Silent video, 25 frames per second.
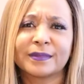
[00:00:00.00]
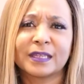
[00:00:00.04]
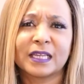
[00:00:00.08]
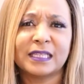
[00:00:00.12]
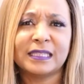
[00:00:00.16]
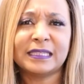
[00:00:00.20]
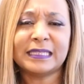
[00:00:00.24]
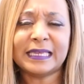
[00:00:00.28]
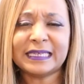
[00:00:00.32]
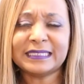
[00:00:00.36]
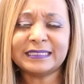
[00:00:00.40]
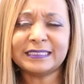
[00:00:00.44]

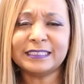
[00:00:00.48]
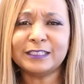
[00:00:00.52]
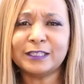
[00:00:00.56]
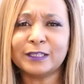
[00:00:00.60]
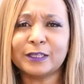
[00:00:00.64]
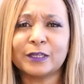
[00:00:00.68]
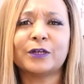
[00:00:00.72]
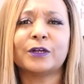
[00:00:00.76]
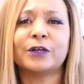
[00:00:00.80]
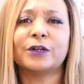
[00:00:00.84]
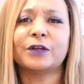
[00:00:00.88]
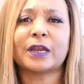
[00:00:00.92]
lesson
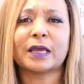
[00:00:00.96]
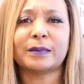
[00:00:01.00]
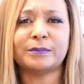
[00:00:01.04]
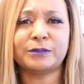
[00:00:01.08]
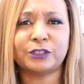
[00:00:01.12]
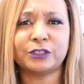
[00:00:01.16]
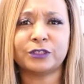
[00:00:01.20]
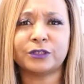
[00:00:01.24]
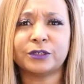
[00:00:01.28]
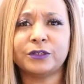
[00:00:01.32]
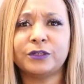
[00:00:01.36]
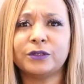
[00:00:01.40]
learned. I'm
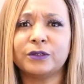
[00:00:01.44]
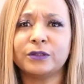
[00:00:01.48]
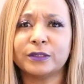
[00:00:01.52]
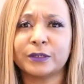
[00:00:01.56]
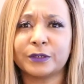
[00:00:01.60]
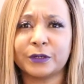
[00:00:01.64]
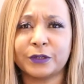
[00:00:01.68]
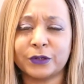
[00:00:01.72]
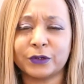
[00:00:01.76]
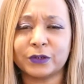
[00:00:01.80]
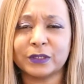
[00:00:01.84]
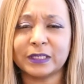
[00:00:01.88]
sure you'll
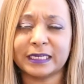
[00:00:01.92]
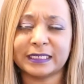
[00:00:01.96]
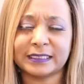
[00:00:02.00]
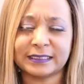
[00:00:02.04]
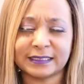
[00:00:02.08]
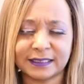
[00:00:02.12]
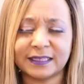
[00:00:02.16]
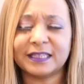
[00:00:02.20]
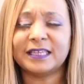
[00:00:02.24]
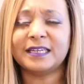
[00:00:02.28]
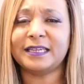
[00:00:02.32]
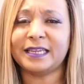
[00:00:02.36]
learn your
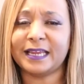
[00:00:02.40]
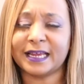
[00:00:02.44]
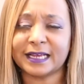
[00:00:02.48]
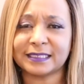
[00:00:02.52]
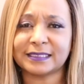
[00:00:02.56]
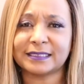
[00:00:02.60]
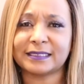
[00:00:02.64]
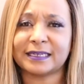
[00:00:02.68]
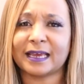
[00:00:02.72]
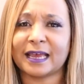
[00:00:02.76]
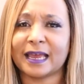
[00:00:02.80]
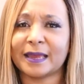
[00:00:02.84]
lesson the
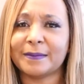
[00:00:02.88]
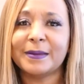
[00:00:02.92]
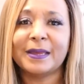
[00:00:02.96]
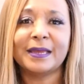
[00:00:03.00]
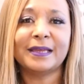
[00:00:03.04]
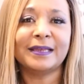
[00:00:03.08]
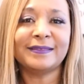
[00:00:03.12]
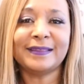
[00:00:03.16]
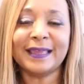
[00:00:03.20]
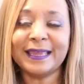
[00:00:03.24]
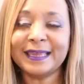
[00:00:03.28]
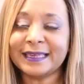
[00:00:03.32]
next time.
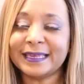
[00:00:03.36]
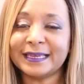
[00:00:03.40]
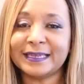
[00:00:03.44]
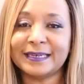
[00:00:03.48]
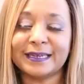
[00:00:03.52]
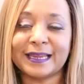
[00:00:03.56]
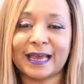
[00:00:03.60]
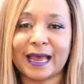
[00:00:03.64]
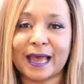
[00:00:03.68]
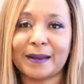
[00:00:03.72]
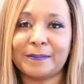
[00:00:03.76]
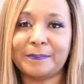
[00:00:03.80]
They
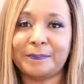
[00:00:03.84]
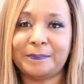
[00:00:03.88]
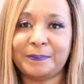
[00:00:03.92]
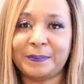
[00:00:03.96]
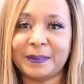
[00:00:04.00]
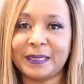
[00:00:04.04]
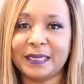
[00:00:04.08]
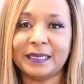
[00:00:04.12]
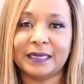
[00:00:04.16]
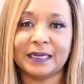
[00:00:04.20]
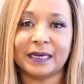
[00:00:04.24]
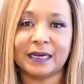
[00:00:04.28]
cannot
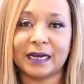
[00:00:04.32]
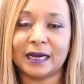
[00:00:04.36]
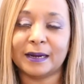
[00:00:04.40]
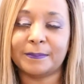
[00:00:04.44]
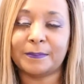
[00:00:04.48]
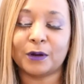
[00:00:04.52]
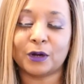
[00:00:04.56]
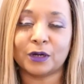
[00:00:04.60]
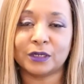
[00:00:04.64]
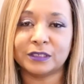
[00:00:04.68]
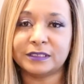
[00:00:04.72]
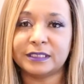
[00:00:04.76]
beat
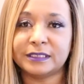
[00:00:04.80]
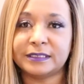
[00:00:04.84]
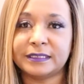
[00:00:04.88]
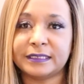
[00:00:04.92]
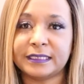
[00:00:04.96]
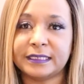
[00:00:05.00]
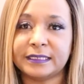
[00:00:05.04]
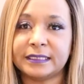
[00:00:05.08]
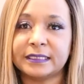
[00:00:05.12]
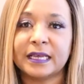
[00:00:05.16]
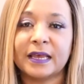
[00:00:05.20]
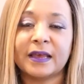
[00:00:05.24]
up on
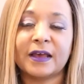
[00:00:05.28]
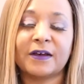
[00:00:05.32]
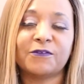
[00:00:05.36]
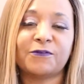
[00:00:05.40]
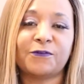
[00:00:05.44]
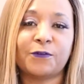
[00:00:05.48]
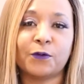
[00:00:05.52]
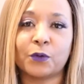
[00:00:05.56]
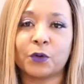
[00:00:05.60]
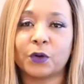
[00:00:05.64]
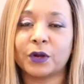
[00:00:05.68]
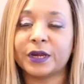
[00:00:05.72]
Denise
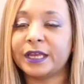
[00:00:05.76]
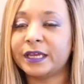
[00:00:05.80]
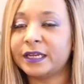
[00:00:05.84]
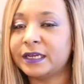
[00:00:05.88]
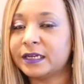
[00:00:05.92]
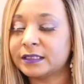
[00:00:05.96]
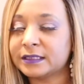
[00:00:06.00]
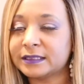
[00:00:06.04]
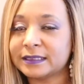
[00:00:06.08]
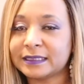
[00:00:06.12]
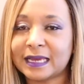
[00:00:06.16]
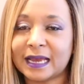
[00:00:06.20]
for an
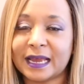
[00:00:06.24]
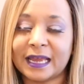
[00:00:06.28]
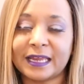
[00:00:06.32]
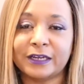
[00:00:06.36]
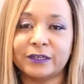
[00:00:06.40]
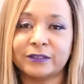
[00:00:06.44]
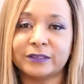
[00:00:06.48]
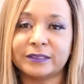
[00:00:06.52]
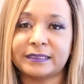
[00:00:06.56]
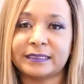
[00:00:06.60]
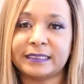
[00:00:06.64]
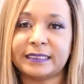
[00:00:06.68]

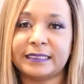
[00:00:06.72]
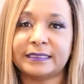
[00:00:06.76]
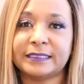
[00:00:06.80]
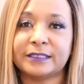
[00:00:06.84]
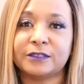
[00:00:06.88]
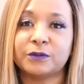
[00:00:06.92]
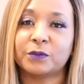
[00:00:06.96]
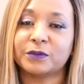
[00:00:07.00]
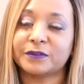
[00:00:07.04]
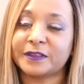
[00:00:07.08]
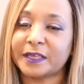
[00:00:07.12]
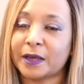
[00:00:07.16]
entire
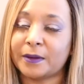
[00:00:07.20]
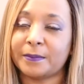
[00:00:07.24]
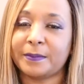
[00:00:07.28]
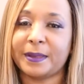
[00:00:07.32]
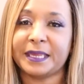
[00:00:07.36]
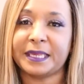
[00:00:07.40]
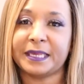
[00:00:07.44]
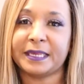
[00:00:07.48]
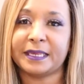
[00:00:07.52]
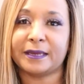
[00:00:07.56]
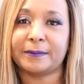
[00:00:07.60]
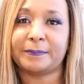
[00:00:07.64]
season without
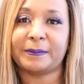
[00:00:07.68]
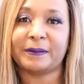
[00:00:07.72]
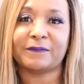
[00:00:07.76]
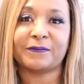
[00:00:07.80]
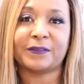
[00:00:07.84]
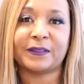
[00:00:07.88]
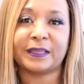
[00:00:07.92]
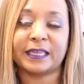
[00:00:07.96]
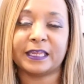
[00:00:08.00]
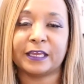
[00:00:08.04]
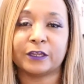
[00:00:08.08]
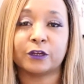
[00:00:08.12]
making up
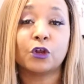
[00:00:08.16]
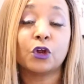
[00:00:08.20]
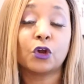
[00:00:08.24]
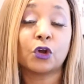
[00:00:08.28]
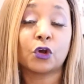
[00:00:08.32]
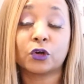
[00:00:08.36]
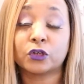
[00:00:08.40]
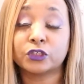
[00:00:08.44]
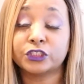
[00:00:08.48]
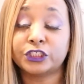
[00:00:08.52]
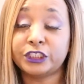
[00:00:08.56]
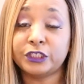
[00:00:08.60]
at the end,
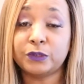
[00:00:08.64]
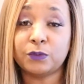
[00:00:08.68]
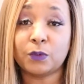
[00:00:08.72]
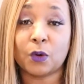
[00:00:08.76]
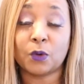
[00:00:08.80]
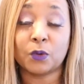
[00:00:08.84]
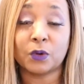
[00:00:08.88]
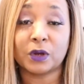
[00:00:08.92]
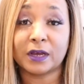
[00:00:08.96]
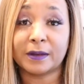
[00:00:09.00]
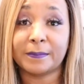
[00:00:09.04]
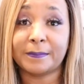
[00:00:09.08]
or she
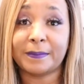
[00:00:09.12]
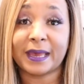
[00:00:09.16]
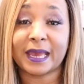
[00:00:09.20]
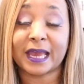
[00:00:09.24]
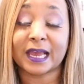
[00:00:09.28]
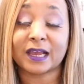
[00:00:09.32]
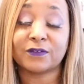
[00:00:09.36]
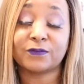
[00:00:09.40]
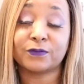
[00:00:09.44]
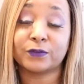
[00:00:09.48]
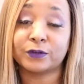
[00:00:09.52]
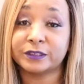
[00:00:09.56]
won't come
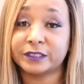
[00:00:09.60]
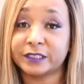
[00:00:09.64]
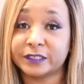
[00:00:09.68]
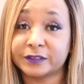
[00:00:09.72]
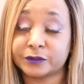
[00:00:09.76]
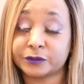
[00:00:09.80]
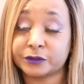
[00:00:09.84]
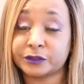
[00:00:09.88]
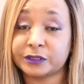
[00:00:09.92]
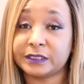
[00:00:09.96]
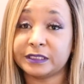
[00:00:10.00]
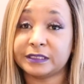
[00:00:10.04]
back for
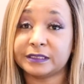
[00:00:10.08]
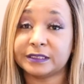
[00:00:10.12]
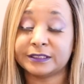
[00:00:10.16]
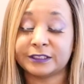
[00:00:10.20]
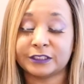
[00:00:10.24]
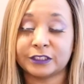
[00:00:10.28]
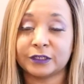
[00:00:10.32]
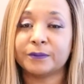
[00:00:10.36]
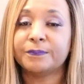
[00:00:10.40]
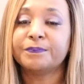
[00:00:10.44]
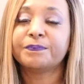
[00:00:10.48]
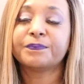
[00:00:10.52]
another season.
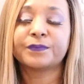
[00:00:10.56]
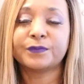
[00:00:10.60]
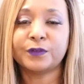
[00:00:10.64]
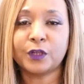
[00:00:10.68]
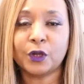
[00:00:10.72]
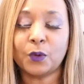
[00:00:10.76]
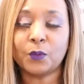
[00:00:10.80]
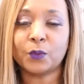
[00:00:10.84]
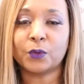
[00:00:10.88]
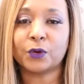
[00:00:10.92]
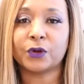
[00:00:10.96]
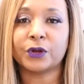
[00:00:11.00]
So
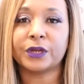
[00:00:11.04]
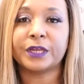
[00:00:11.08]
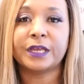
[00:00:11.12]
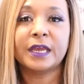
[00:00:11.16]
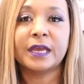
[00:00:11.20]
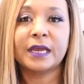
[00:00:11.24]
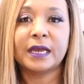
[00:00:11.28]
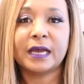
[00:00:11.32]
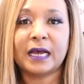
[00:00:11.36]
don't worry,